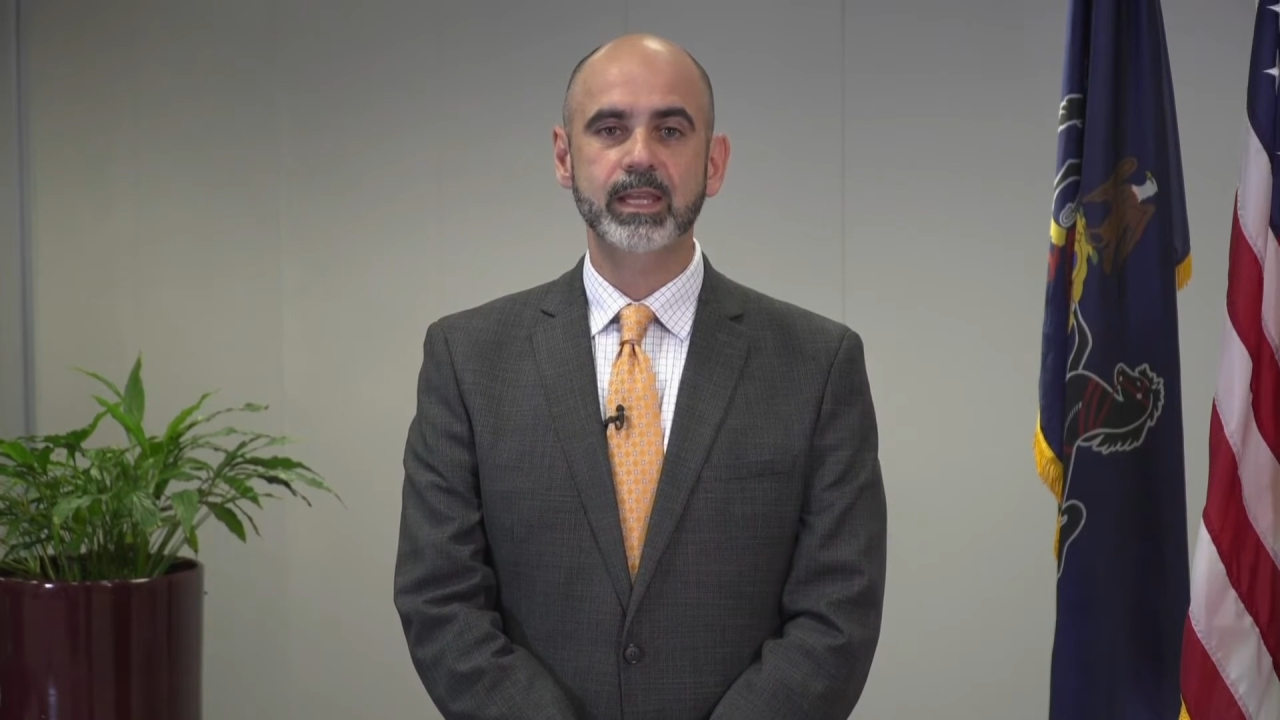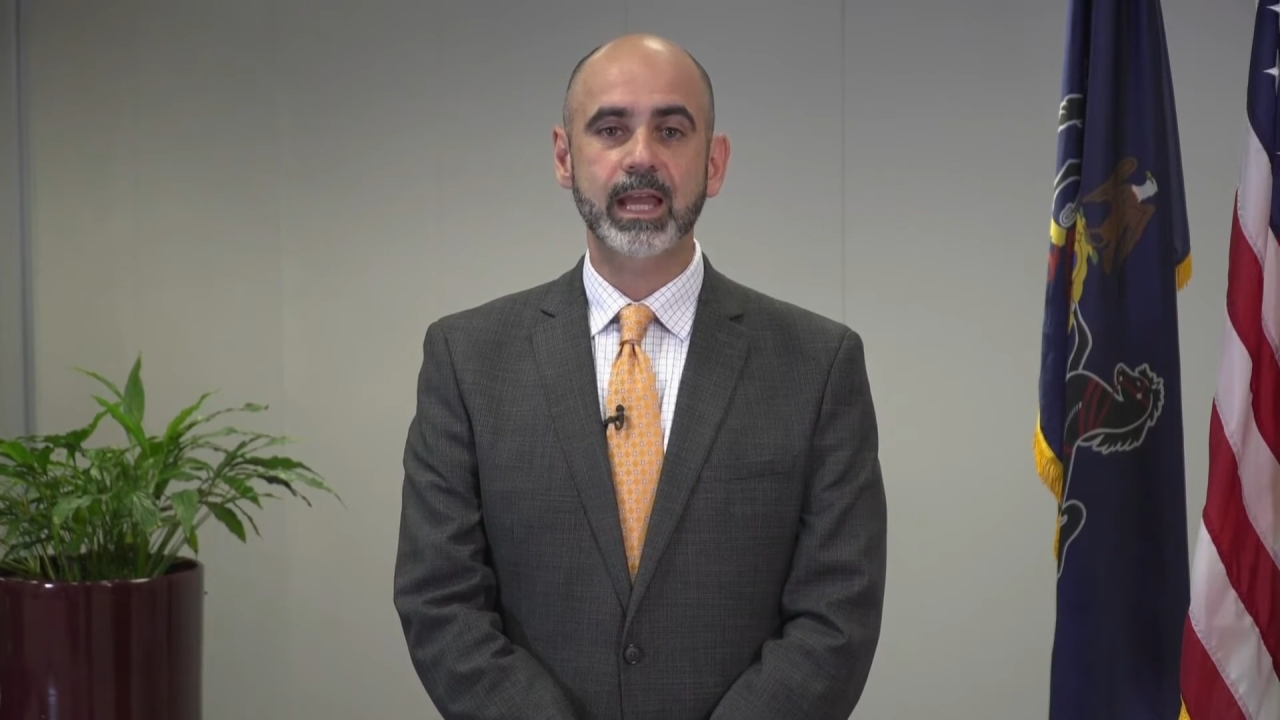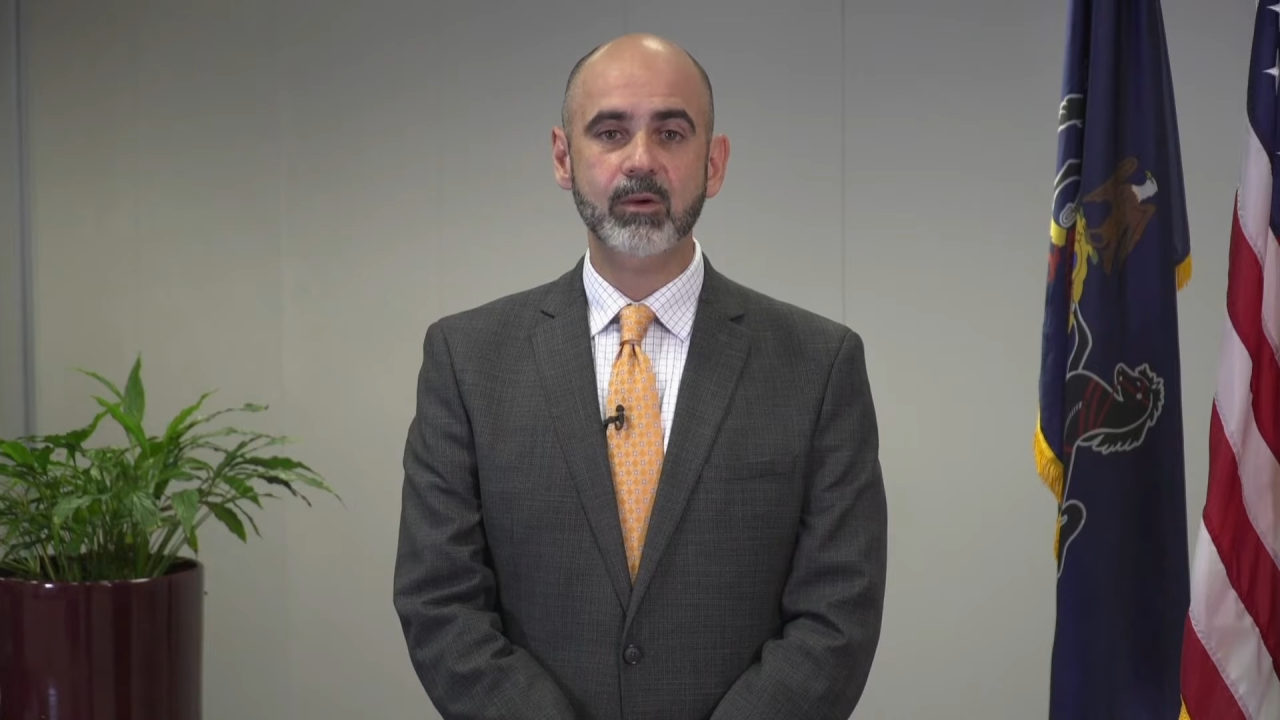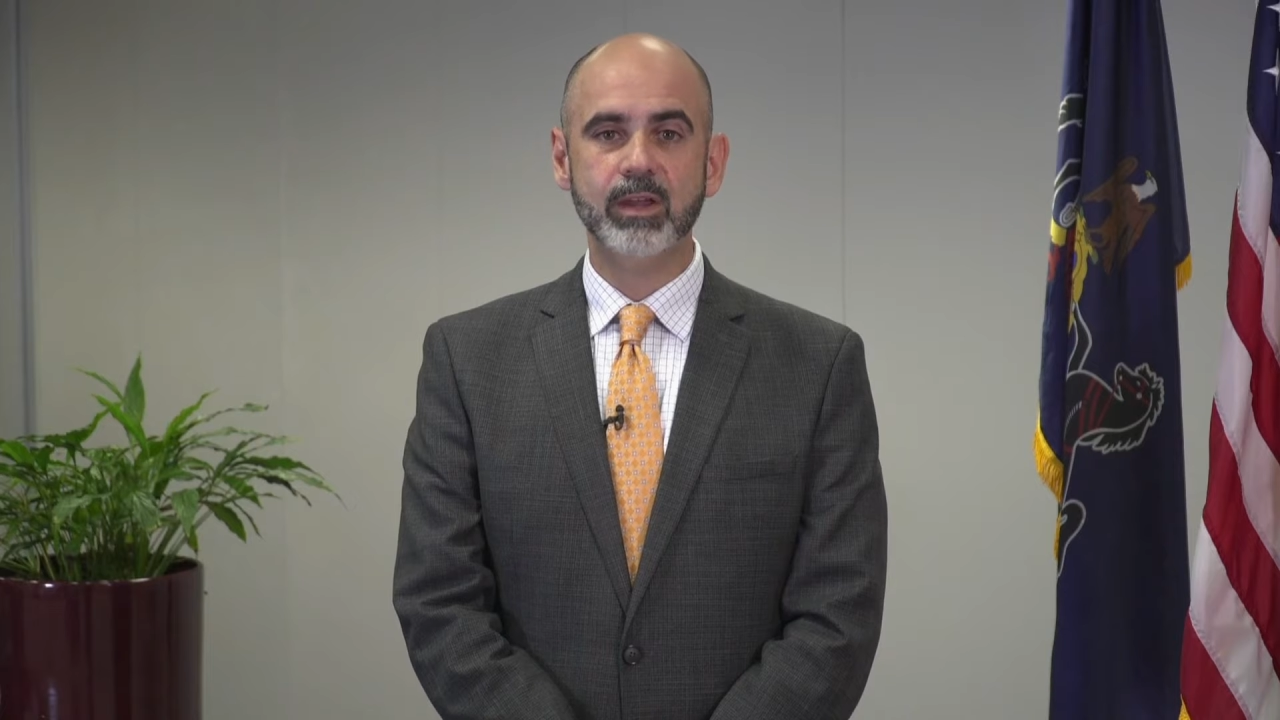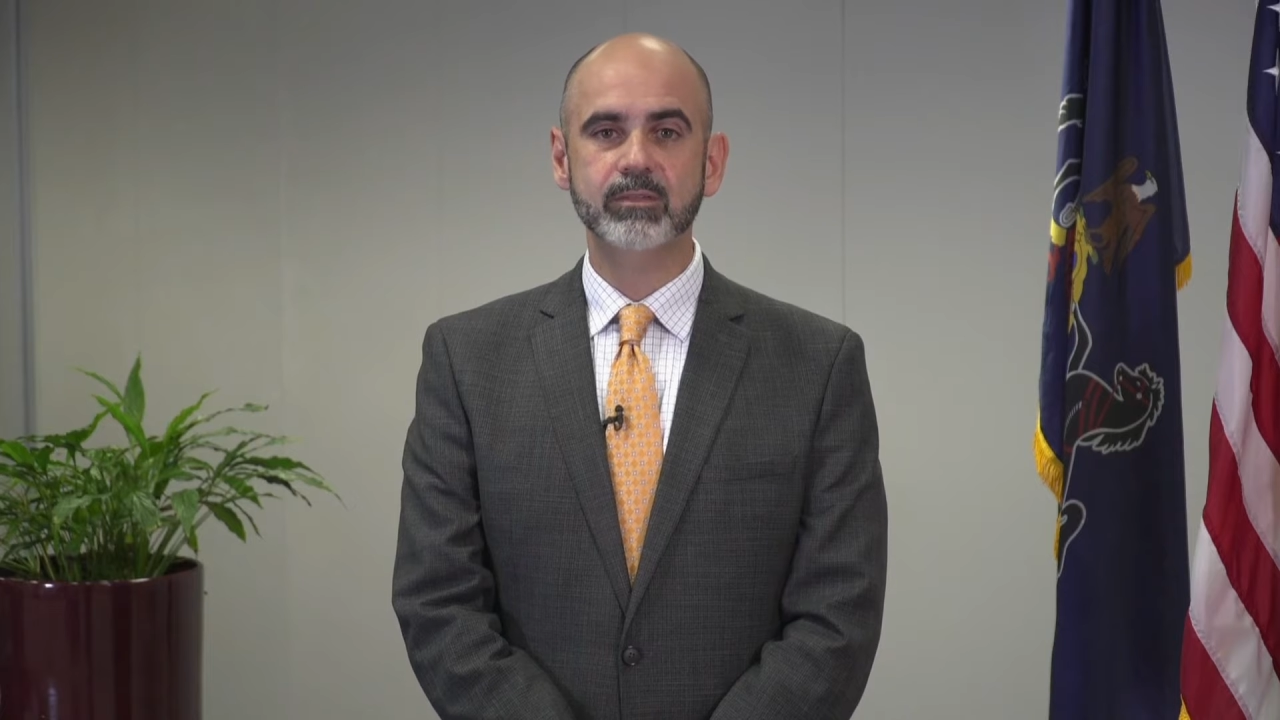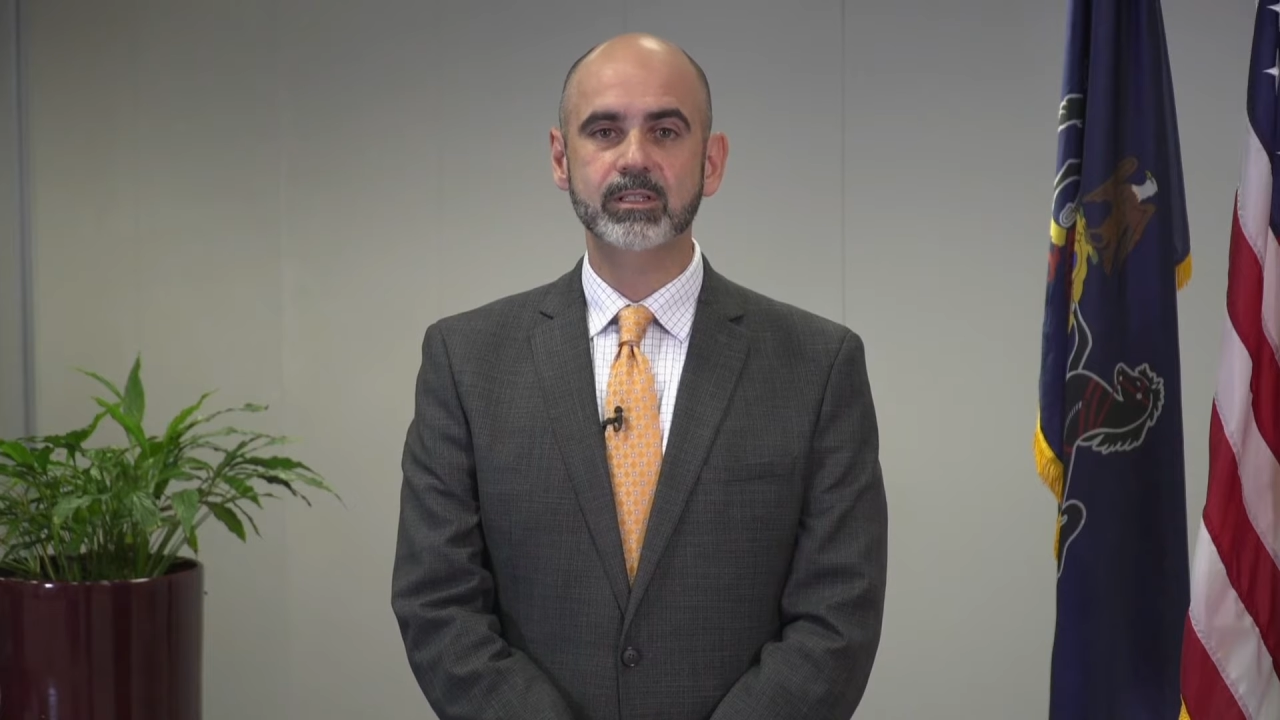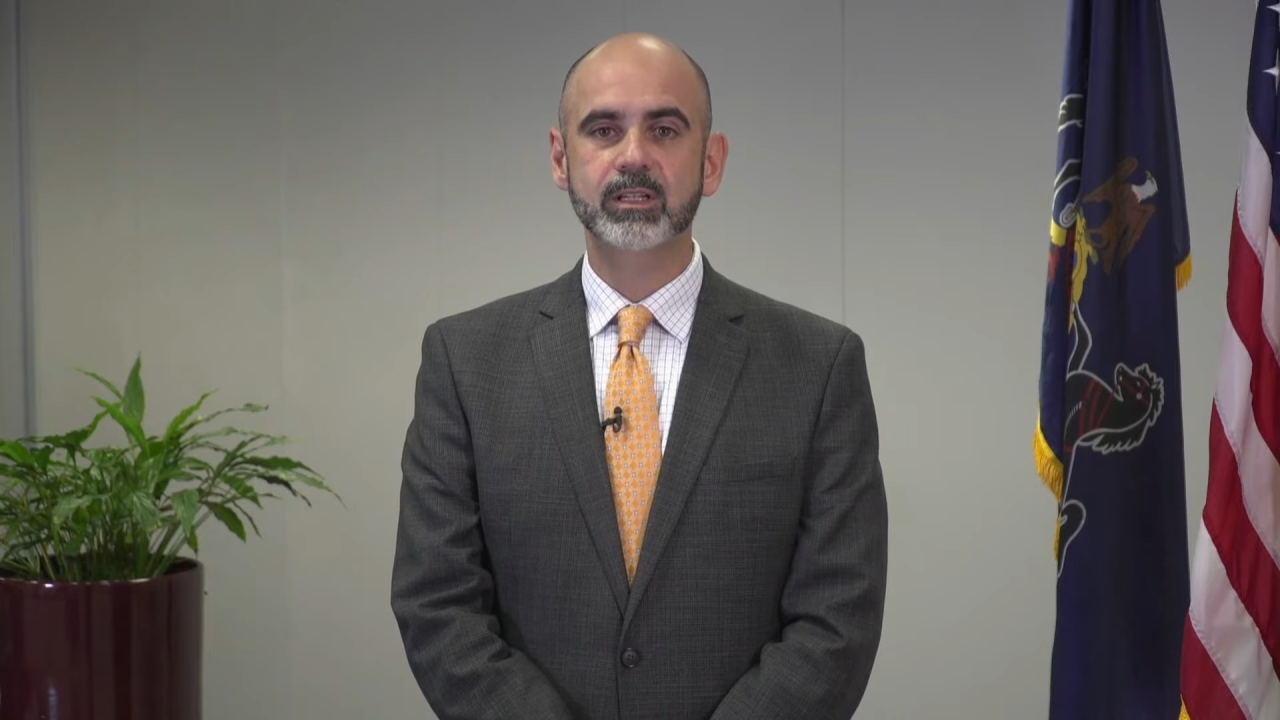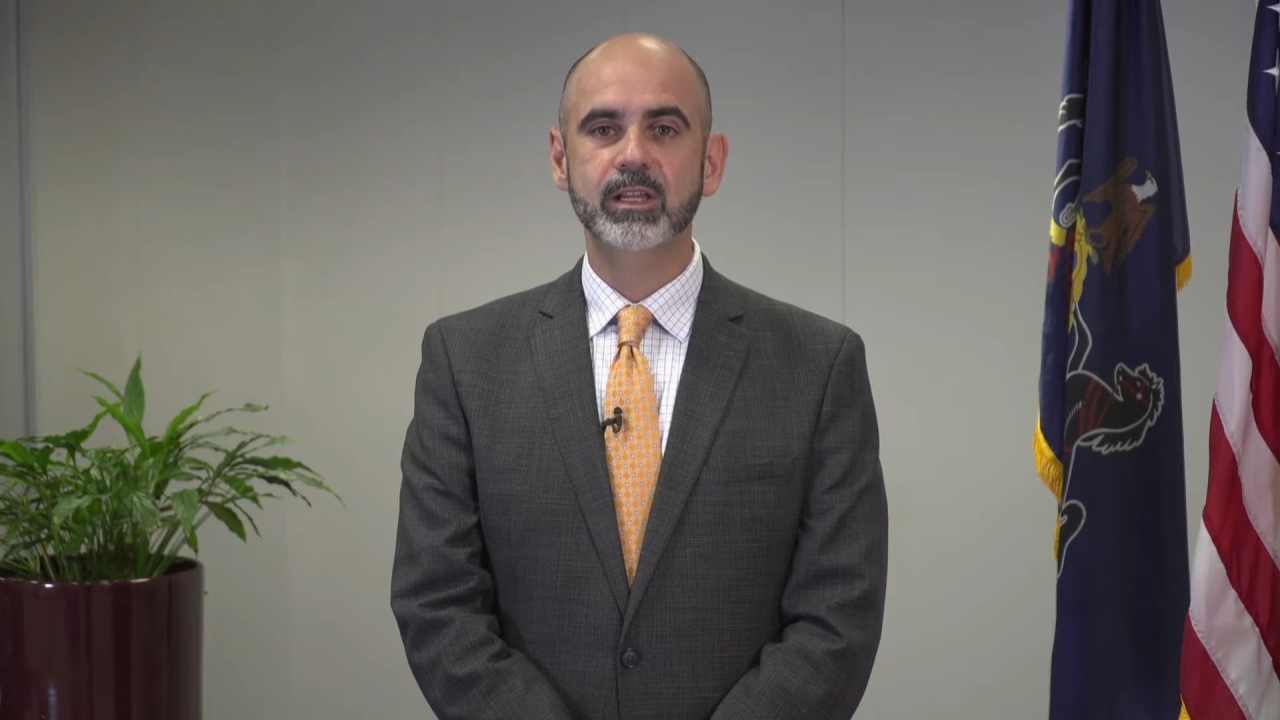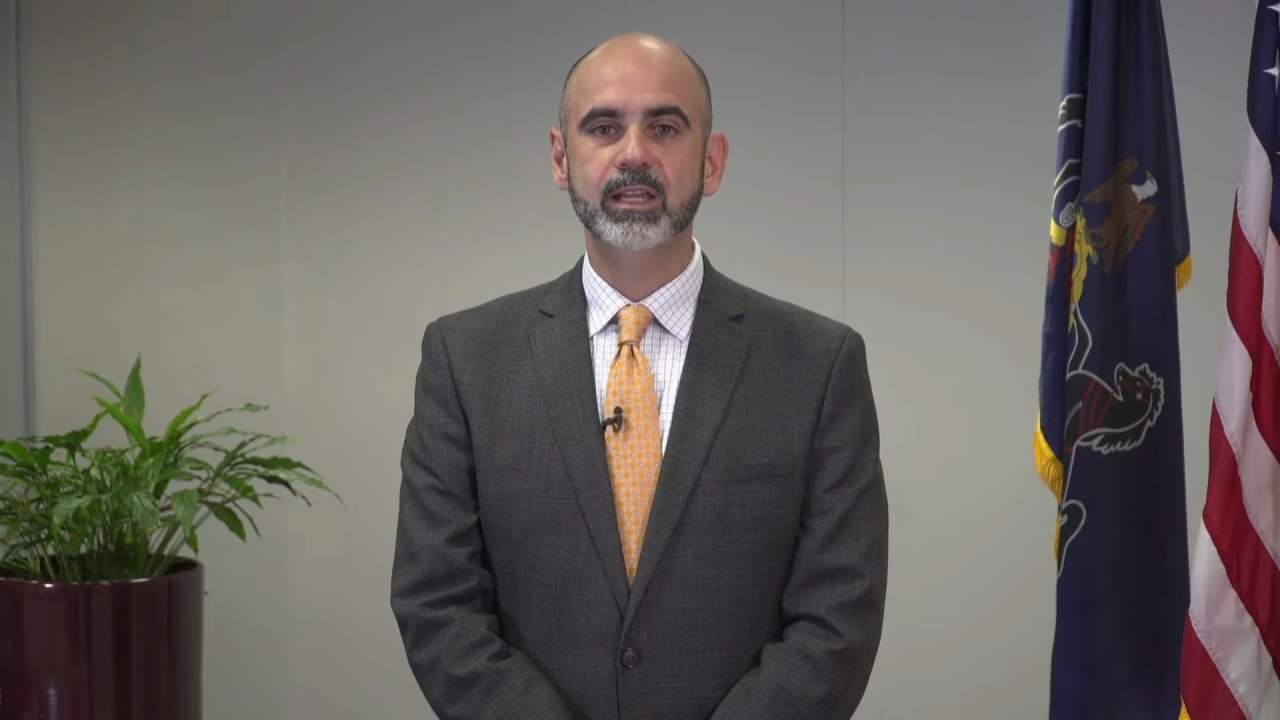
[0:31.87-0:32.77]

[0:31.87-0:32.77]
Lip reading: However,